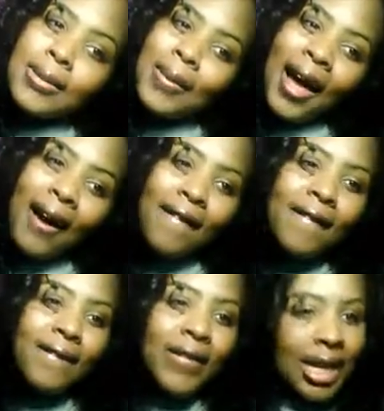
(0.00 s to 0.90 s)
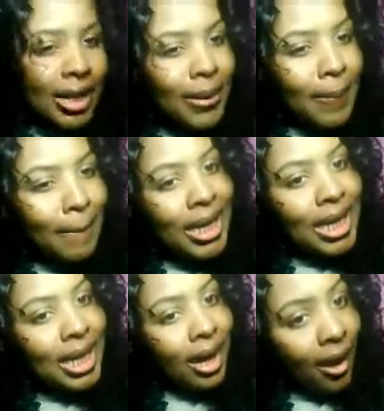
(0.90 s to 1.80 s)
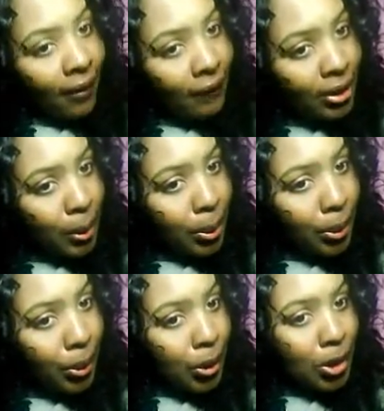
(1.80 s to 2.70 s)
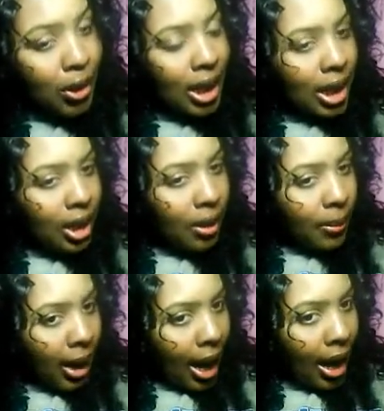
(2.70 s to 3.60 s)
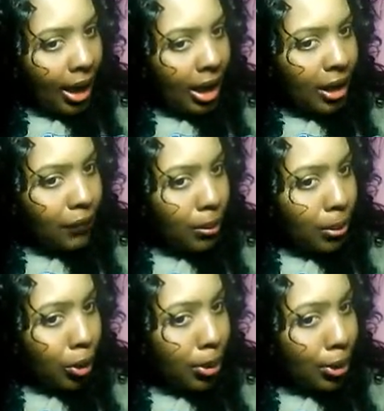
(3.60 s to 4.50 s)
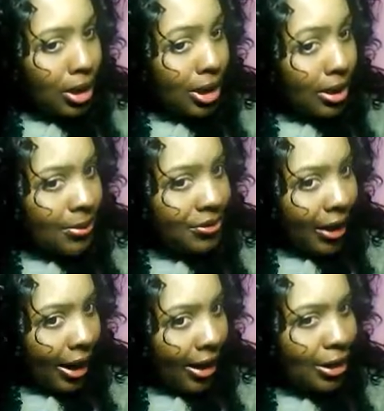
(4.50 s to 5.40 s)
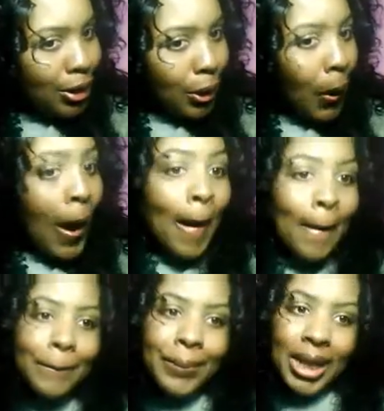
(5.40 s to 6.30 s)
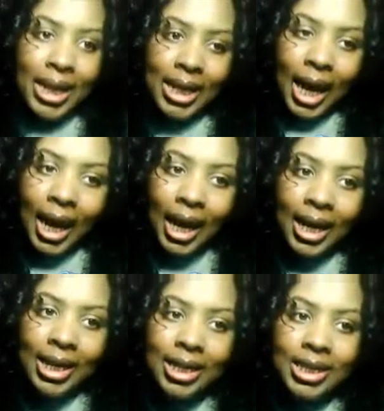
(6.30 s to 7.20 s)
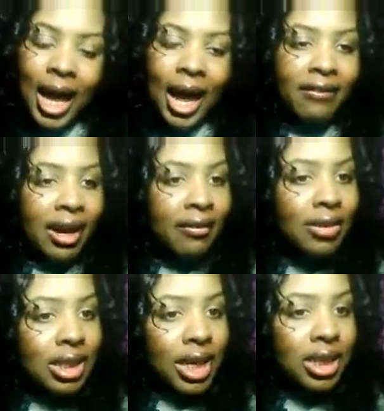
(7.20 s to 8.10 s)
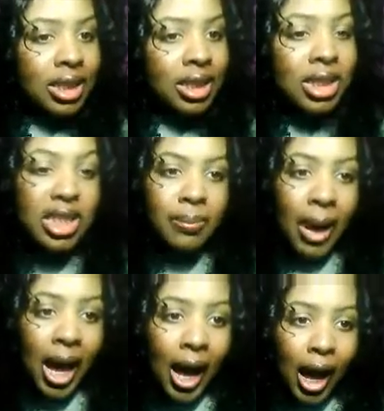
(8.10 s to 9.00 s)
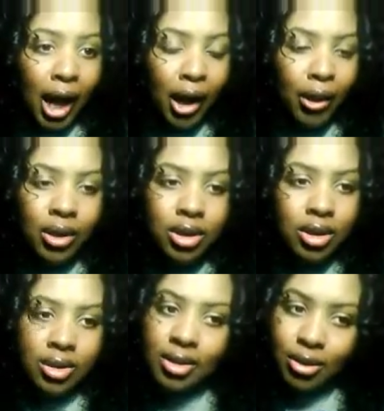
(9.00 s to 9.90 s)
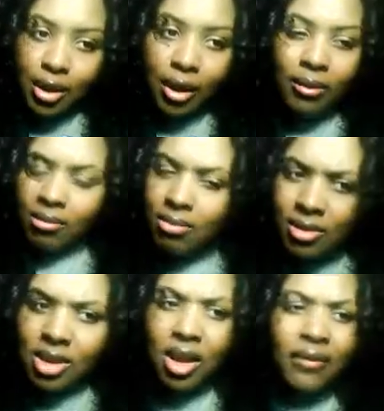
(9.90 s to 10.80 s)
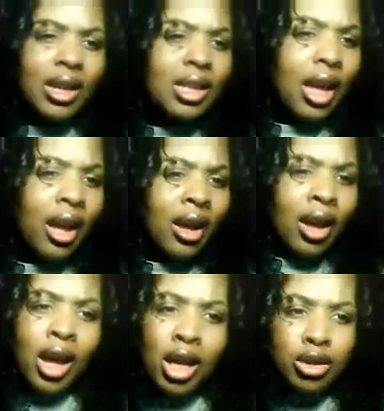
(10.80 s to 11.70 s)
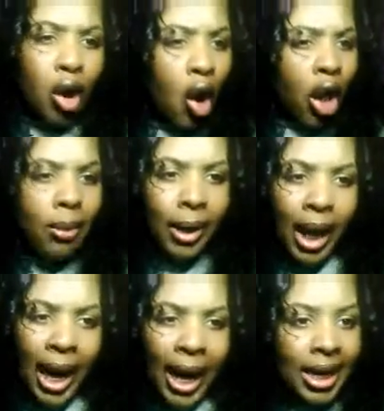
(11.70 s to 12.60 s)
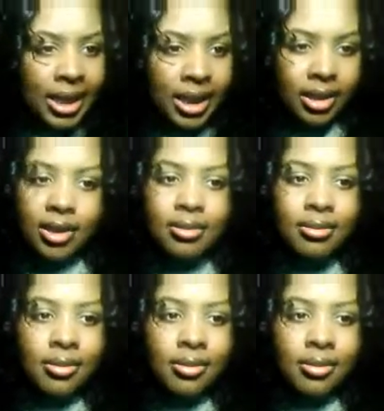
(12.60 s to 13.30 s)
to have fun and be comfortable so they could come back and give you more and more tips, right? So be nice, have conversations, smile, you know, stuff like that. It's all about acting.